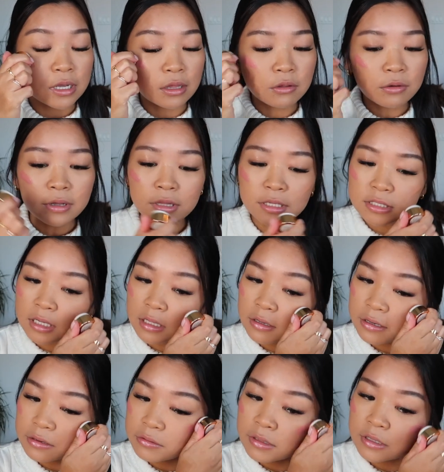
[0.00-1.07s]
Although this color
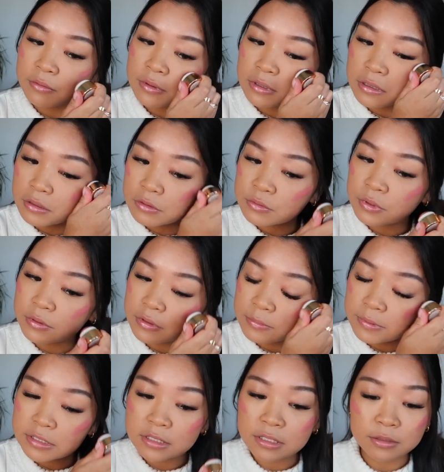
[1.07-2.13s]
I don't think really goes well with
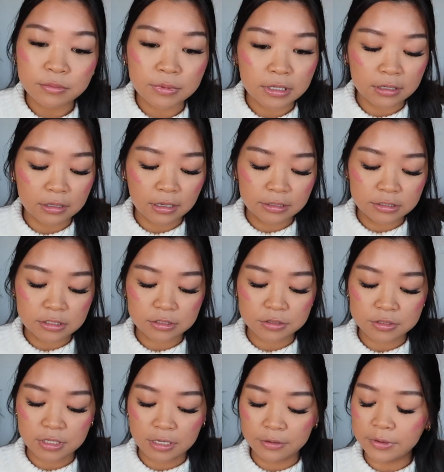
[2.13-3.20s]
my skin, but I just
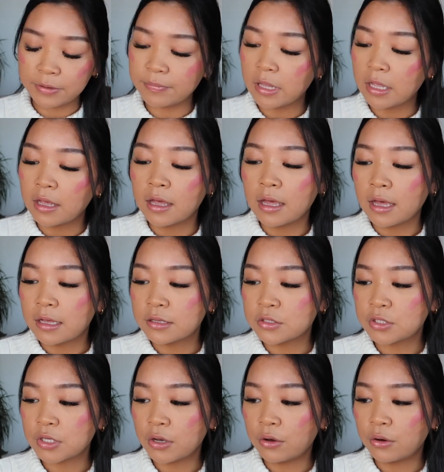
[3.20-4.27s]
use it anyway.
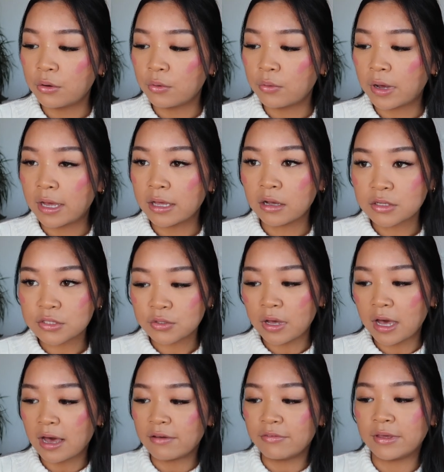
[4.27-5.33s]
So I also
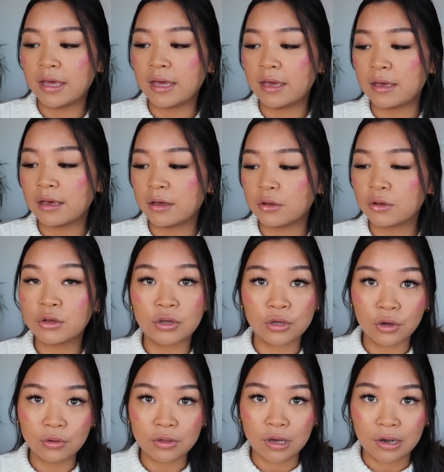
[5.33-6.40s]
have a
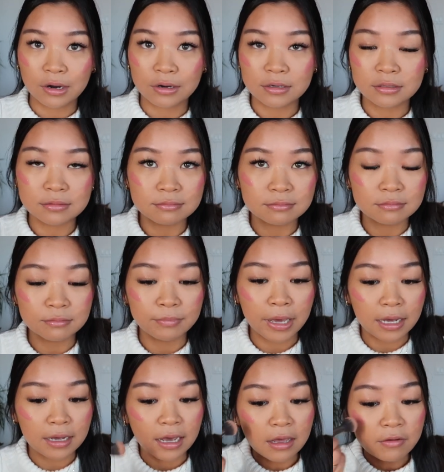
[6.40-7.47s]
Goyard
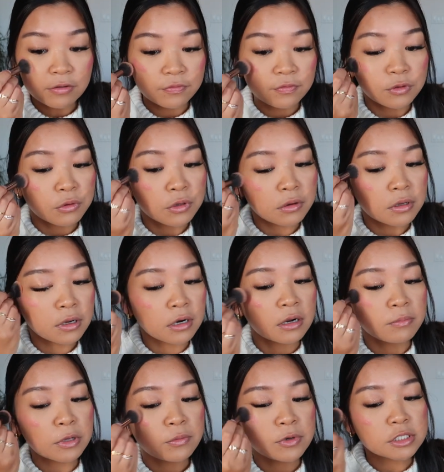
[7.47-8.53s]
bag. I have a few Goyard
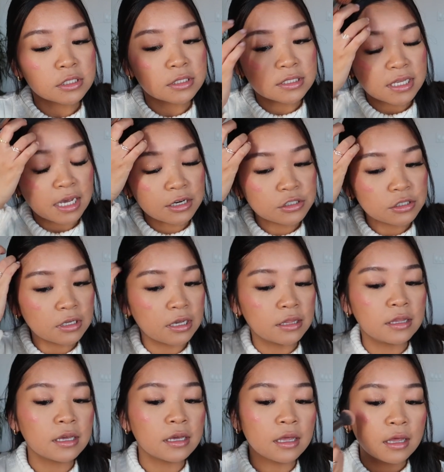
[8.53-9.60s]
on my wish list actually. I
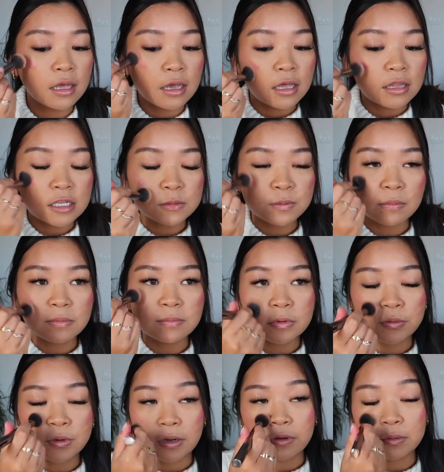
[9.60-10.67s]
think that's
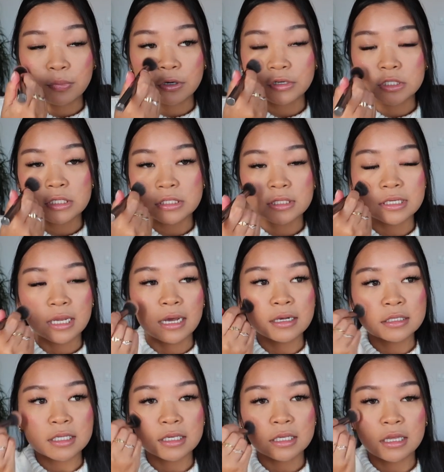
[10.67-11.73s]
probably what I would purchase
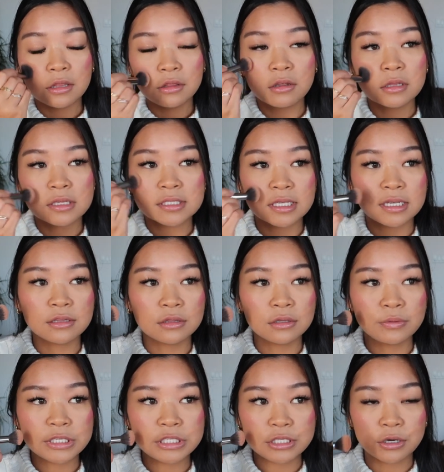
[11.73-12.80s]
next, like either the St.
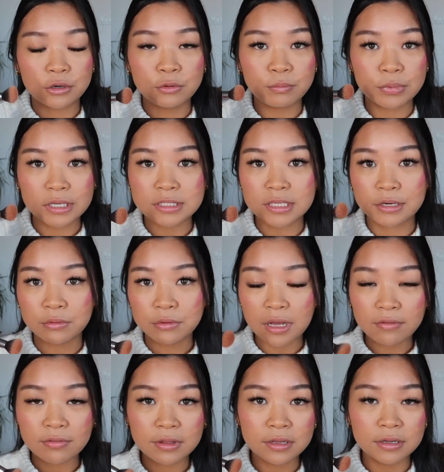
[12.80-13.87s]
Louis tote, because I don't
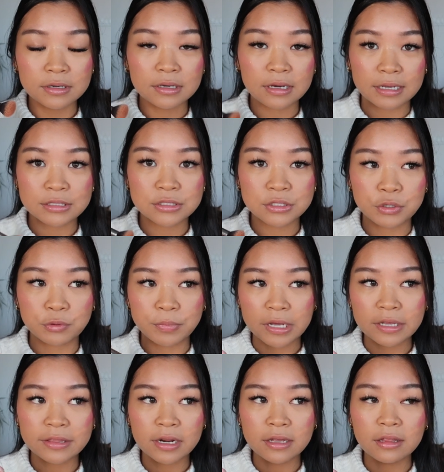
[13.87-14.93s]
have like a nice tote
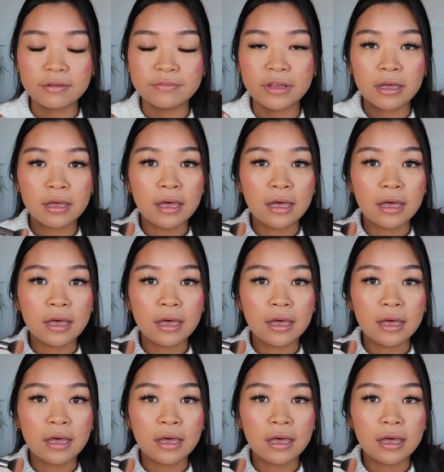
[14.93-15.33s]
bag that I love.